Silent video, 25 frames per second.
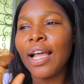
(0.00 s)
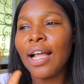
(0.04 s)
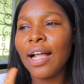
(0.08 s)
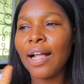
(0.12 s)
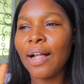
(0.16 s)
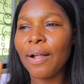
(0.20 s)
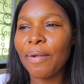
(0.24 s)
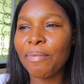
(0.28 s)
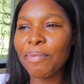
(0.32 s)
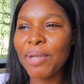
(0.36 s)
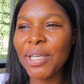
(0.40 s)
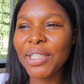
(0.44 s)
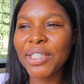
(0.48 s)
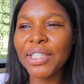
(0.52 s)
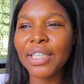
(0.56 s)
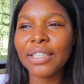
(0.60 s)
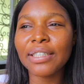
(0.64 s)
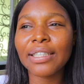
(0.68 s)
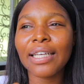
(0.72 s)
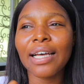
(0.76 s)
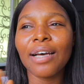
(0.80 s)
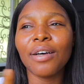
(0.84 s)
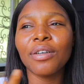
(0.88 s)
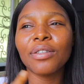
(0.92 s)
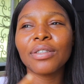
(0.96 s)
Asia
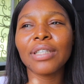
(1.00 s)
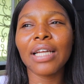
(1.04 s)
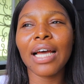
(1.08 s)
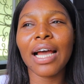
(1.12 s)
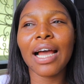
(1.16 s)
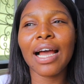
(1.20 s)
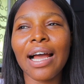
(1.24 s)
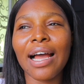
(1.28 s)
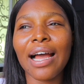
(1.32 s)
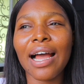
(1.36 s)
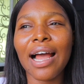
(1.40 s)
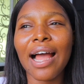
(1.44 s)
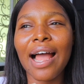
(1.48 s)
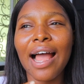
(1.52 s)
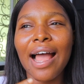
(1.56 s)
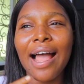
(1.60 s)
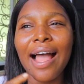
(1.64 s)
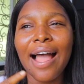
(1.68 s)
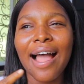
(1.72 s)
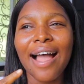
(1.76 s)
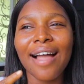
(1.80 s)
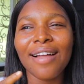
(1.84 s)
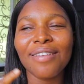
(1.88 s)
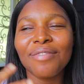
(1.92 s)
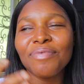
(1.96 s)
Town
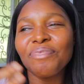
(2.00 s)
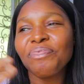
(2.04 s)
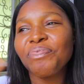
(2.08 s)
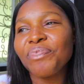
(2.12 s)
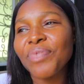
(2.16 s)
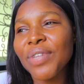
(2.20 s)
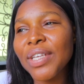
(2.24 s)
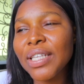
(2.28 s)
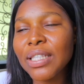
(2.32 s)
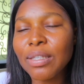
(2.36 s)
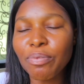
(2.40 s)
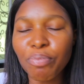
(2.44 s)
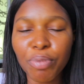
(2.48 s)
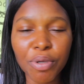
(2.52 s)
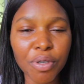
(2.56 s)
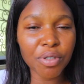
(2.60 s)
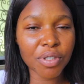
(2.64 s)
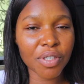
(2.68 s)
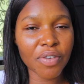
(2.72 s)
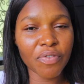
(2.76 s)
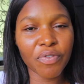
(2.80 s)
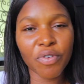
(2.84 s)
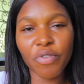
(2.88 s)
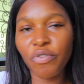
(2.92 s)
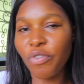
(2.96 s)
is
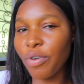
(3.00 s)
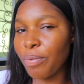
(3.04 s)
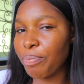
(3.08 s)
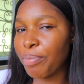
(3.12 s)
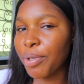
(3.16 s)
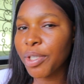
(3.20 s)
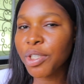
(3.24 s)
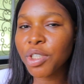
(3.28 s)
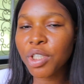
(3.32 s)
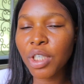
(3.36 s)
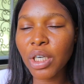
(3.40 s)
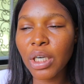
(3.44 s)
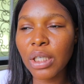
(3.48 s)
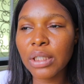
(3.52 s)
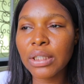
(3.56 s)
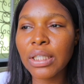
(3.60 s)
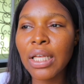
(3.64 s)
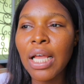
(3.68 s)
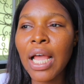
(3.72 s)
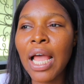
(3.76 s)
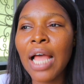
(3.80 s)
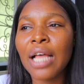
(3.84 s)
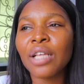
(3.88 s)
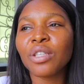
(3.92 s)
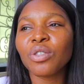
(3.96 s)
beautiful for pictures,
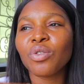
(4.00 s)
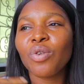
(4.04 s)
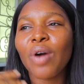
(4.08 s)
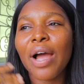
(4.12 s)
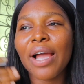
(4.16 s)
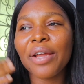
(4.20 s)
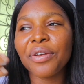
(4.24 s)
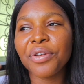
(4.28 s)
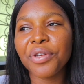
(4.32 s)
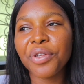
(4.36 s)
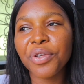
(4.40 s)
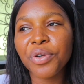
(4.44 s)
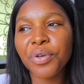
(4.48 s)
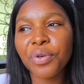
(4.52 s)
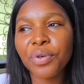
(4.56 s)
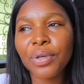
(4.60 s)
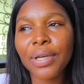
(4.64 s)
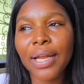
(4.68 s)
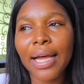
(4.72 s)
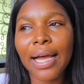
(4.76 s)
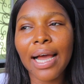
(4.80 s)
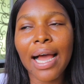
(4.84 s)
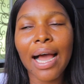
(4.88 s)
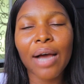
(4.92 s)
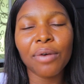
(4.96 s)
so I knew
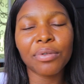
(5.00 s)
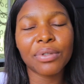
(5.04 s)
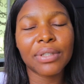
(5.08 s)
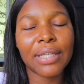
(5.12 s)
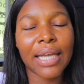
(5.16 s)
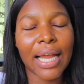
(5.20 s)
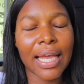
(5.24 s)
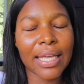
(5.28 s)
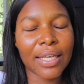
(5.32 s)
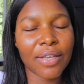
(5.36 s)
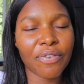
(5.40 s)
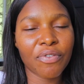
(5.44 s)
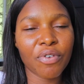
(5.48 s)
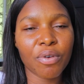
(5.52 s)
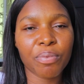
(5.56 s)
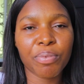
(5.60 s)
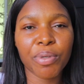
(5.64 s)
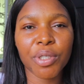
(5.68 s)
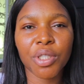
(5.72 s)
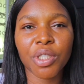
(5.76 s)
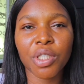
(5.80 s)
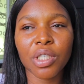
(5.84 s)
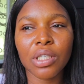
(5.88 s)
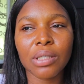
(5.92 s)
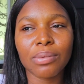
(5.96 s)
that I would like it for
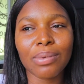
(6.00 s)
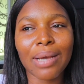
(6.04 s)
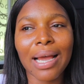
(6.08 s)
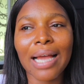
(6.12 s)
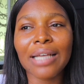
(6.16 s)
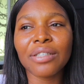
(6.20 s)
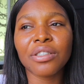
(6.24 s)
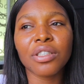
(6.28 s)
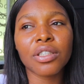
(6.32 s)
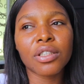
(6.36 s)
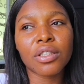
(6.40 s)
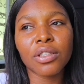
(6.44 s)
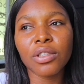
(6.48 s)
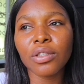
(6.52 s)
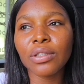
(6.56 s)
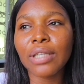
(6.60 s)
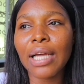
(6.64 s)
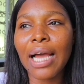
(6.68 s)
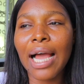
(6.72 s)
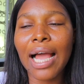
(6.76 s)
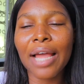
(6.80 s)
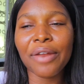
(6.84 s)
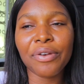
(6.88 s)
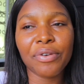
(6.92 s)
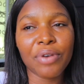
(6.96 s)
pictures, but I just knew
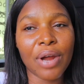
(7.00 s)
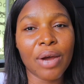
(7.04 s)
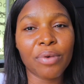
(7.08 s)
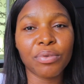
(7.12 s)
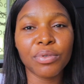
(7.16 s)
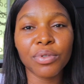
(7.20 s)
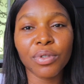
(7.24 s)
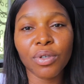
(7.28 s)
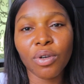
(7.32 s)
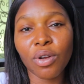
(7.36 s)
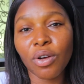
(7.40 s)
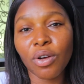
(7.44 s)
that I wouldn't